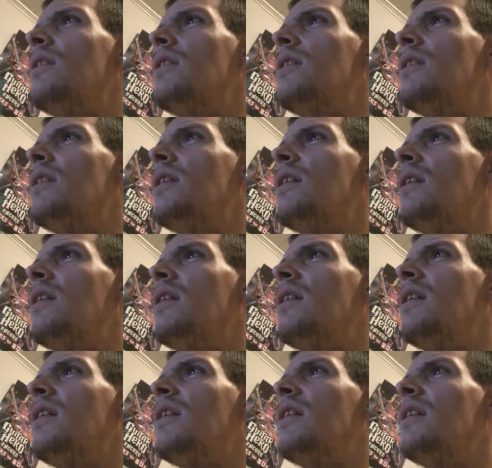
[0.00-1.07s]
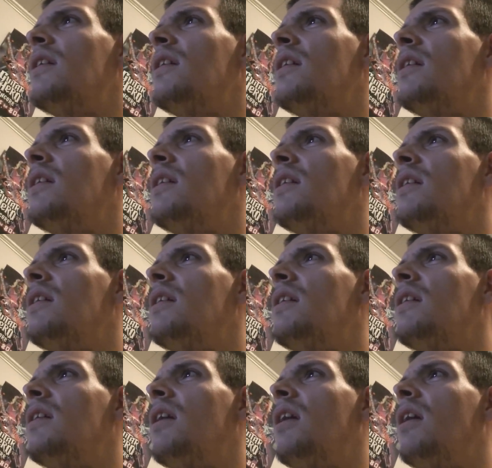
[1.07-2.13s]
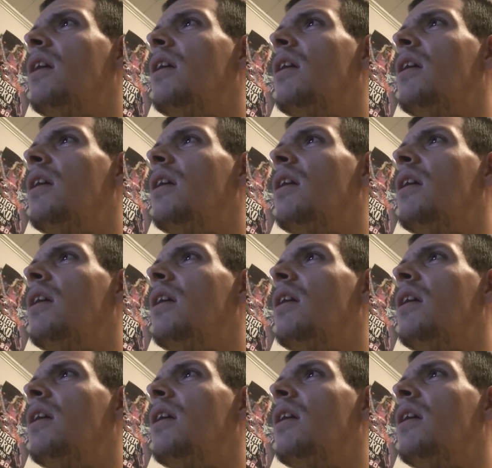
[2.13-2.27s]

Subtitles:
Nobody speaks.